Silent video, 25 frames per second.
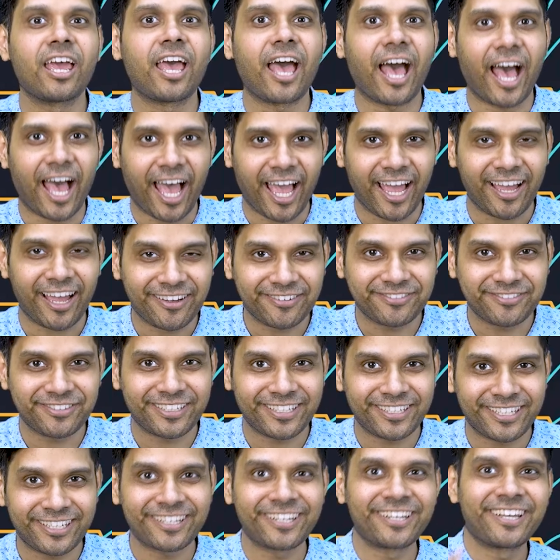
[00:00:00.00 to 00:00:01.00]
I have done
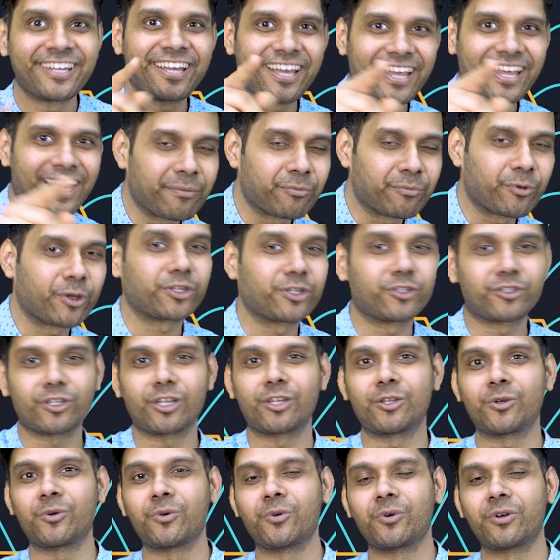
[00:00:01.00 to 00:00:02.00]
it and I'm going to tell
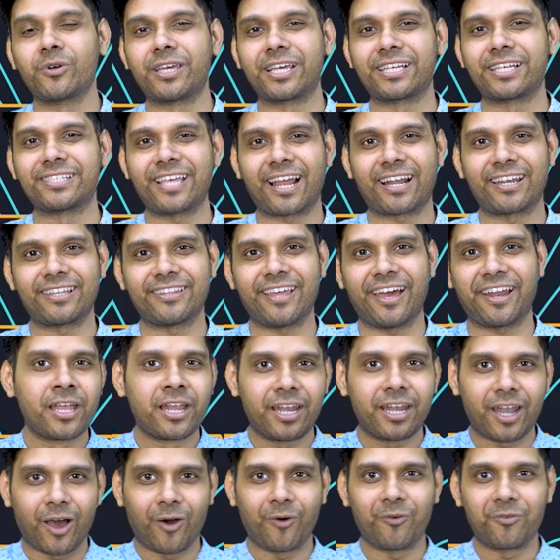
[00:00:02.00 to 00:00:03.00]
you exactly that.
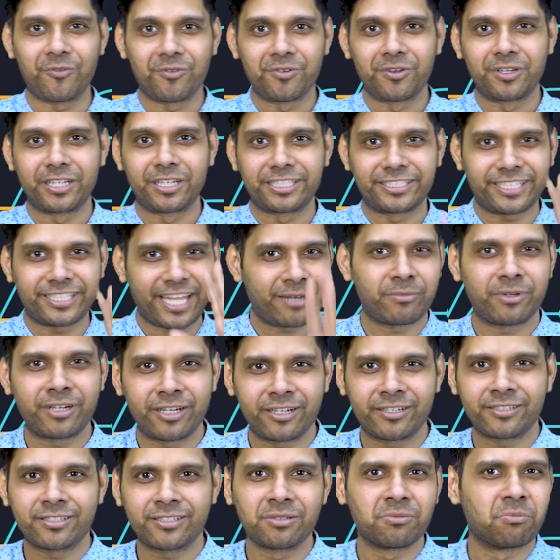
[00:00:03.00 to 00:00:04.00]
Now, 10
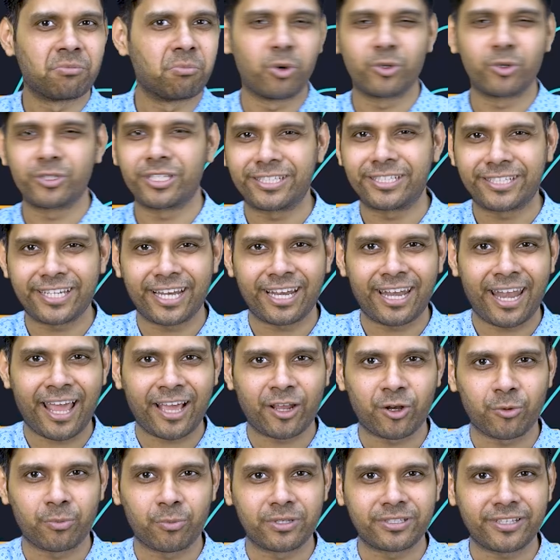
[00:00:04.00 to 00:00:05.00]
minutes, more than 10 lakh
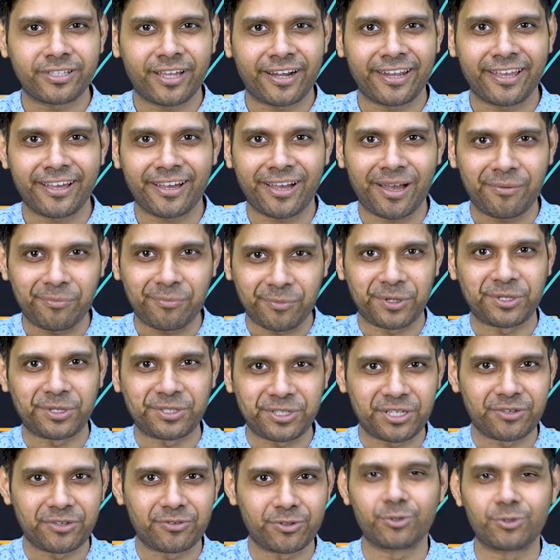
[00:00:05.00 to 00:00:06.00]
rupees idea I'm going to
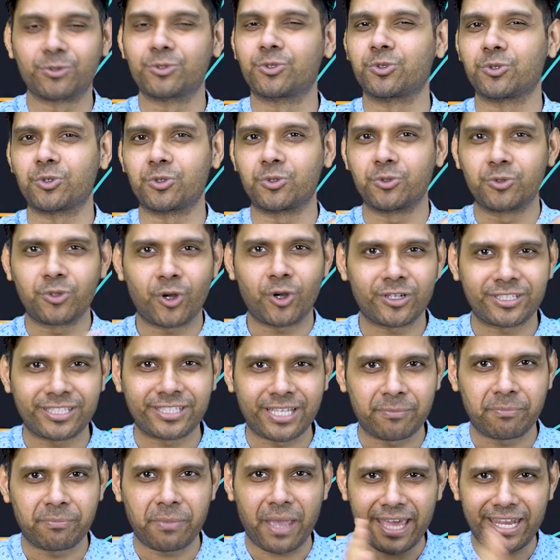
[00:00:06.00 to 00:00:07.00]
give you. So do not
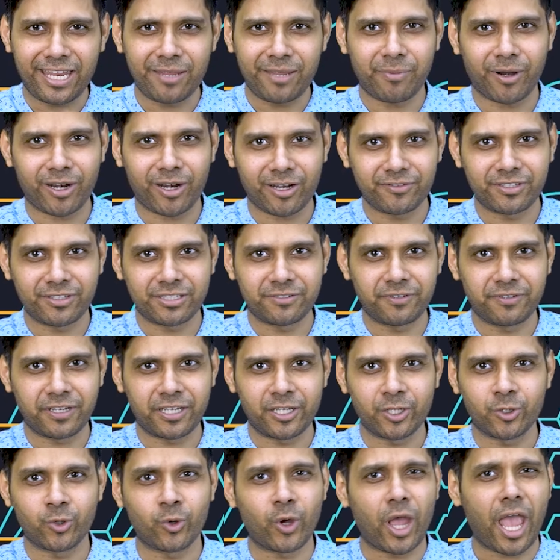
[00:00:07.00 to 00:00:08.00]
skip any part of this
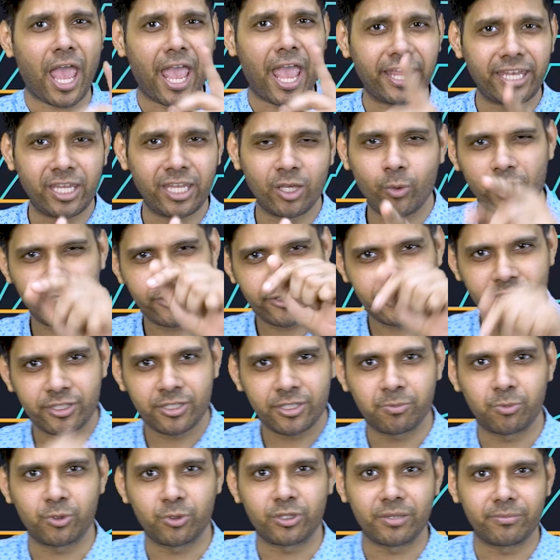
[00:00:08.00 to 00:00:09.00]
video. Any questions,
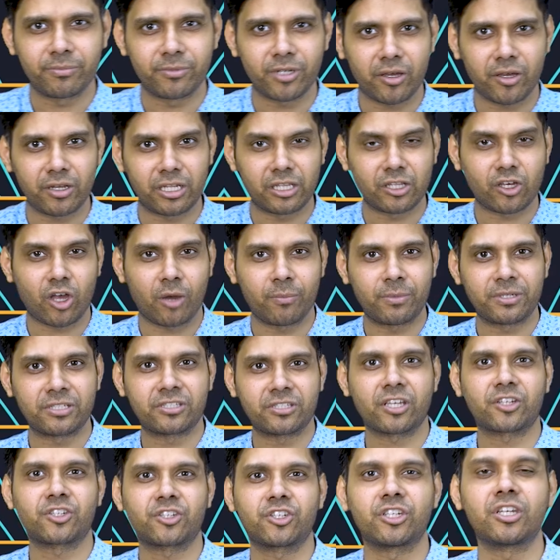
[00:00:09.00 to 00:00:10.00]
put them down in the comment
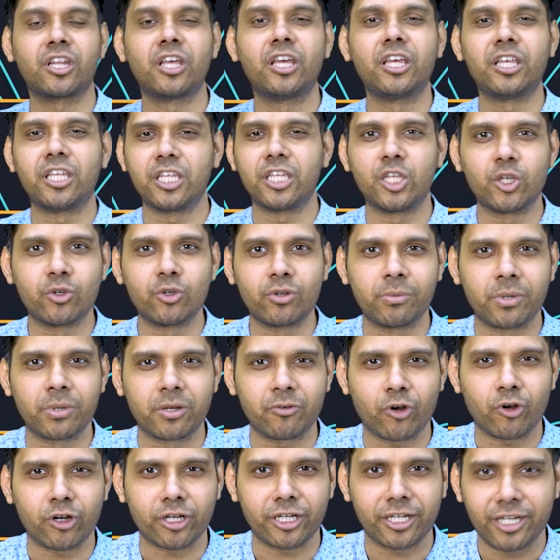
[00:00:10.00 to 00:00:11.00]
section. You will be
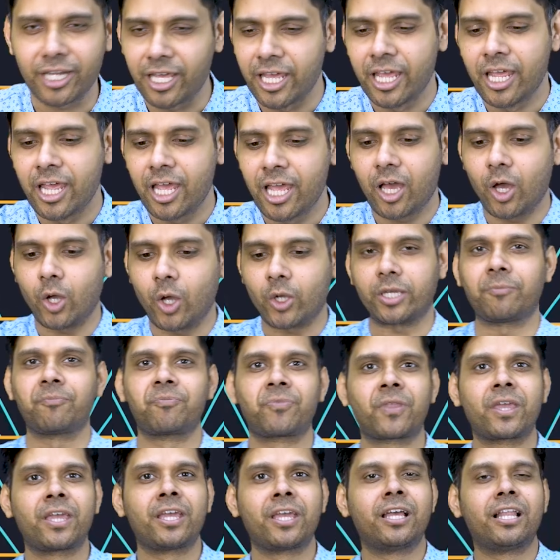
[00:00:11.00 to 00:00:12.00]
rewarded. Okay,
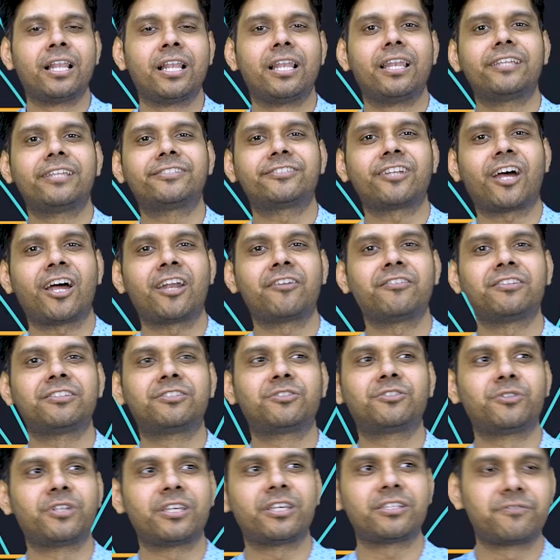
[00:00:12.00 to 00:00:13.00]
let's start with
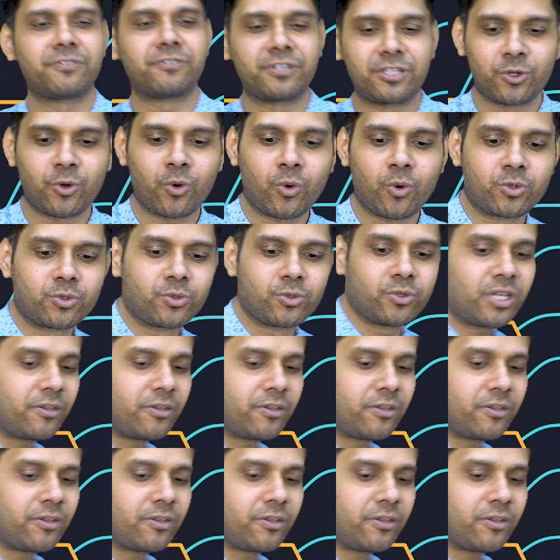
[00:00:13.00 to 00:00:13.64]
today's video. Today